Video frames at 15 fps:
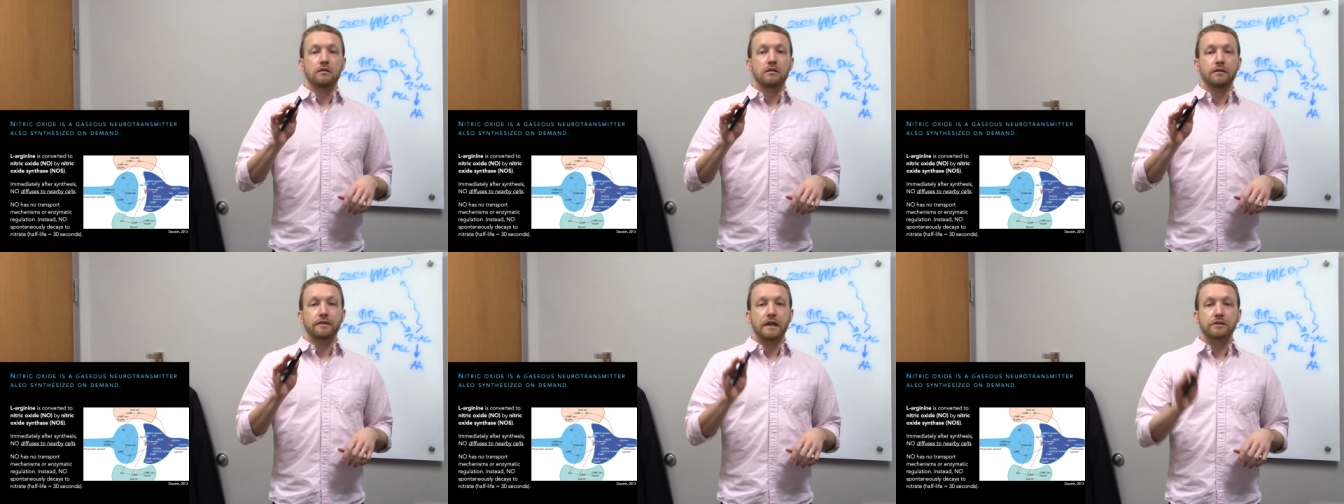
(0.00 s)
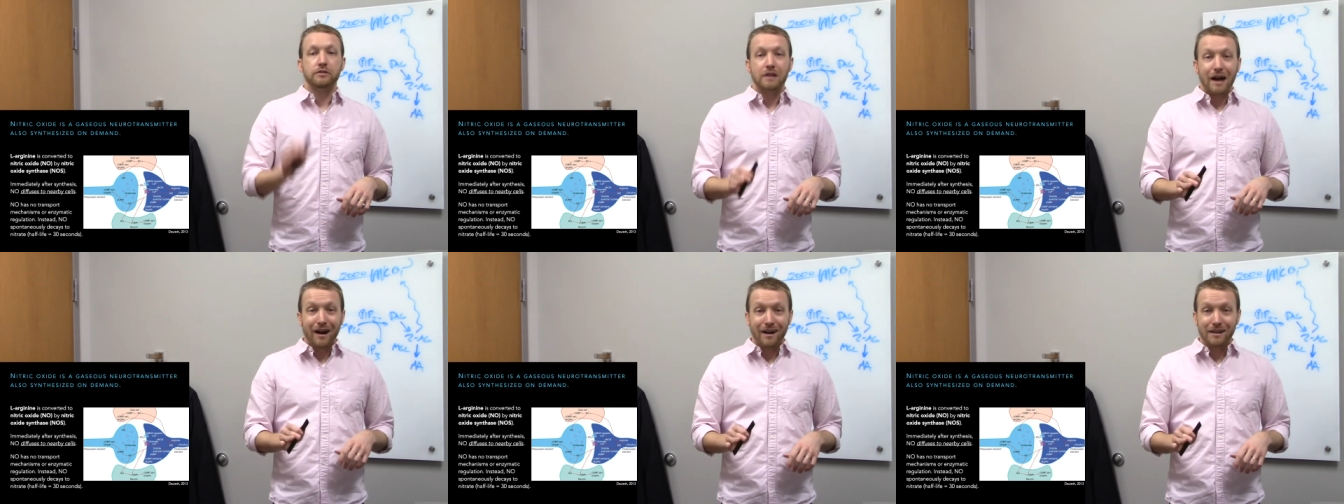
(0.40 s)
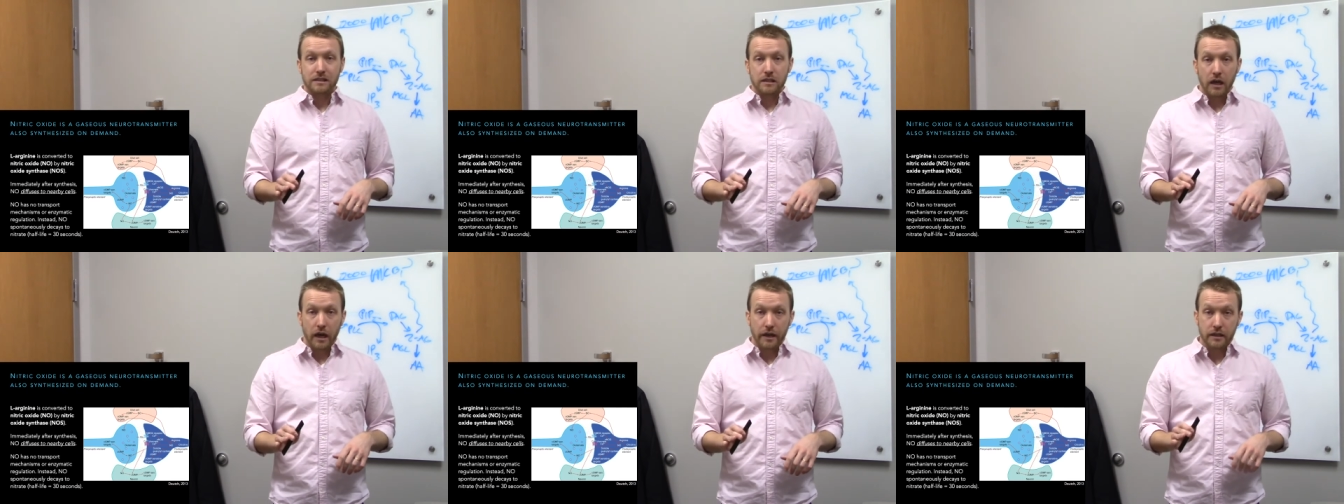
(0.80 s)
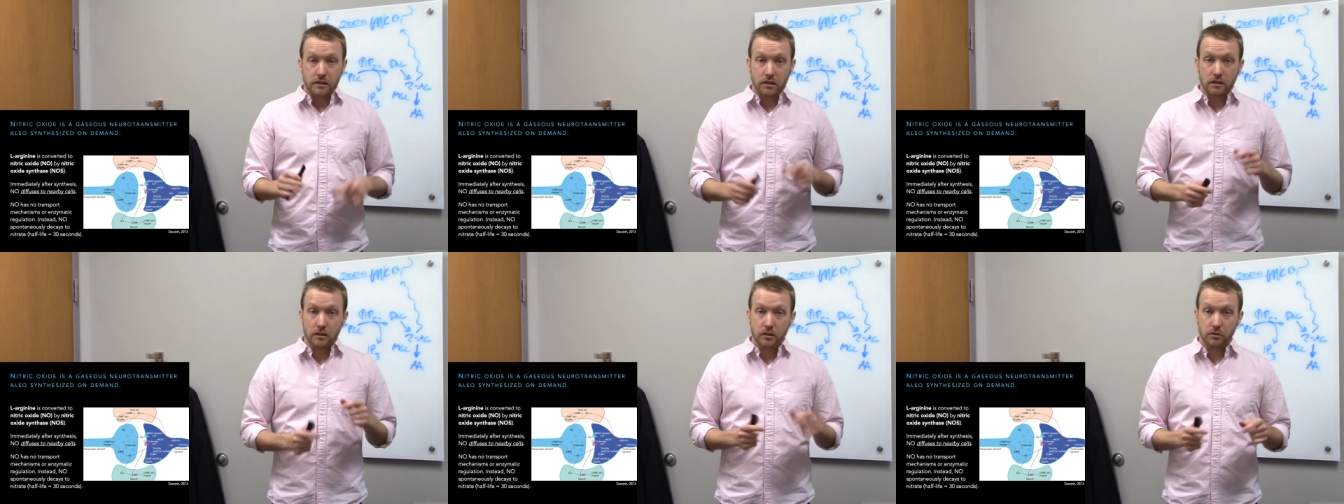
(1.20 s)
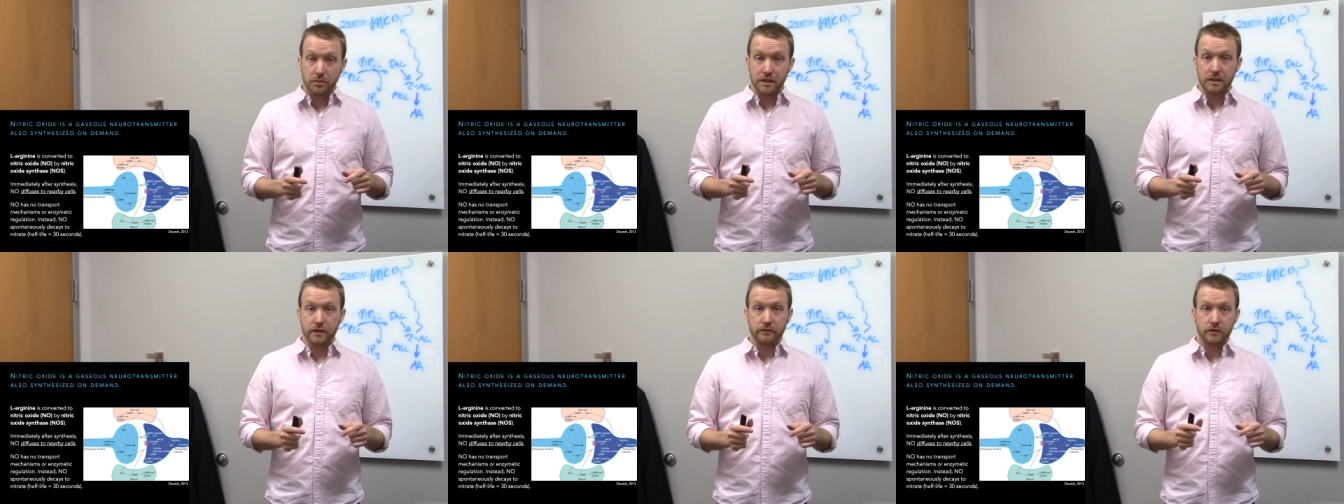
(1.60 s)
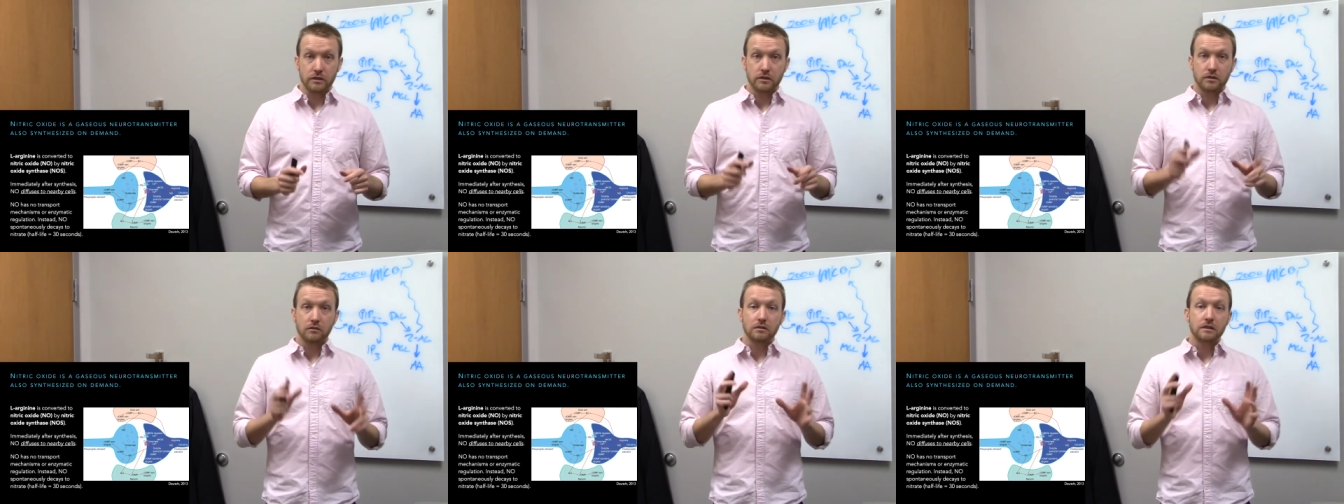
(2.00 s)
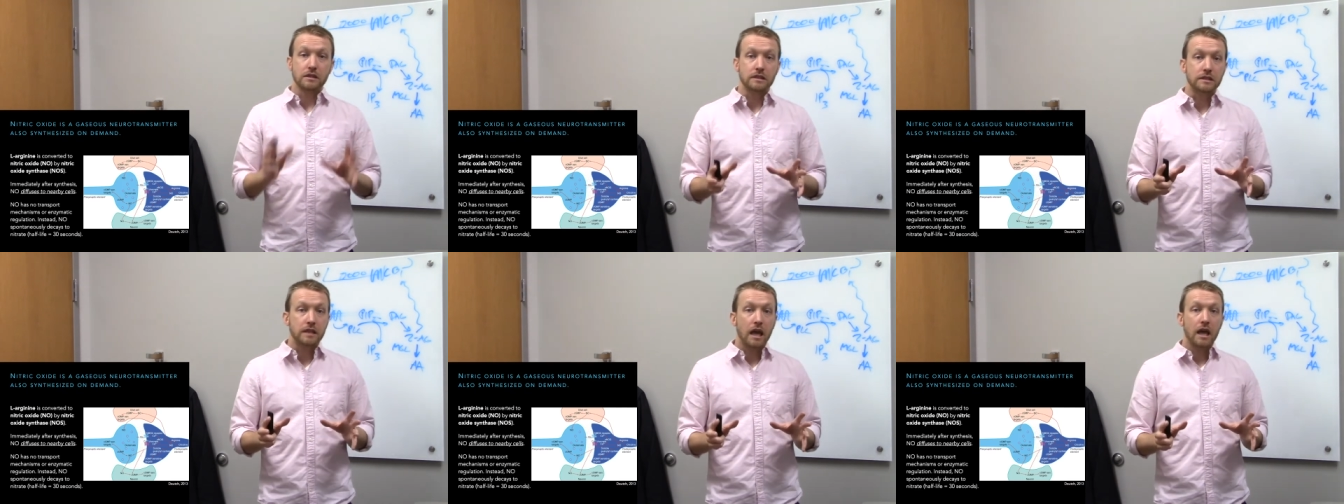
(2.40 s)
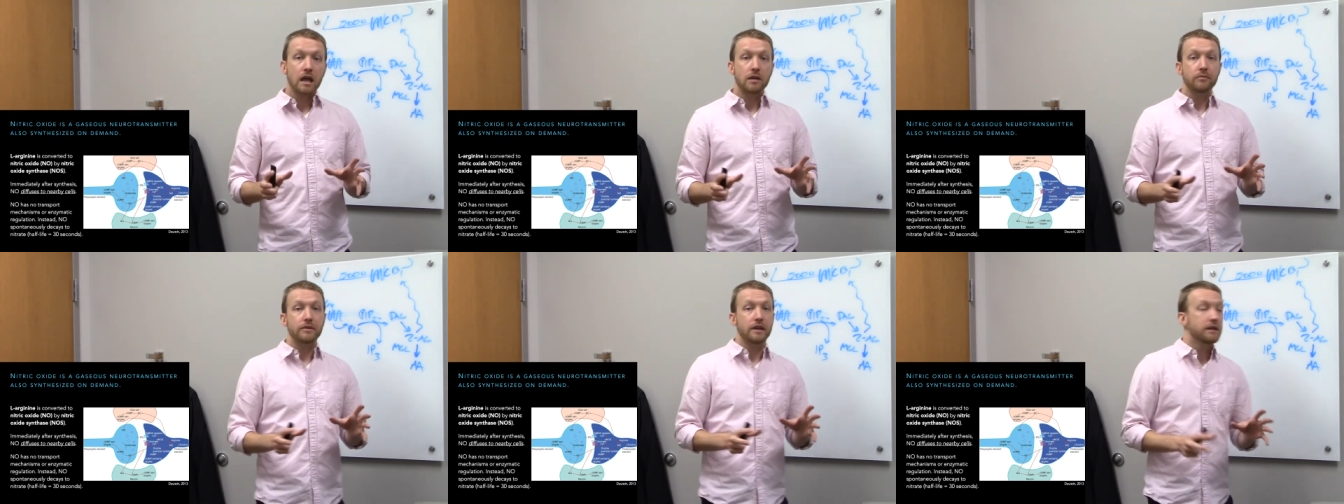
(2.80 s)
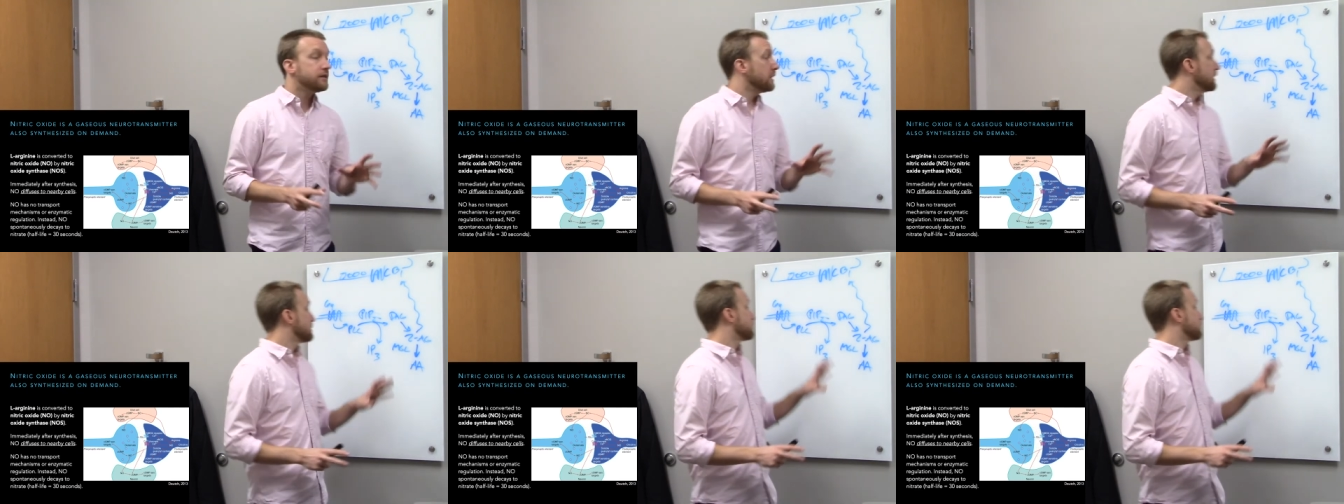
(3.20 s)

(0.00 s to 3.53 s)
Nitric oxide is a little bit different. So it's the same in that it's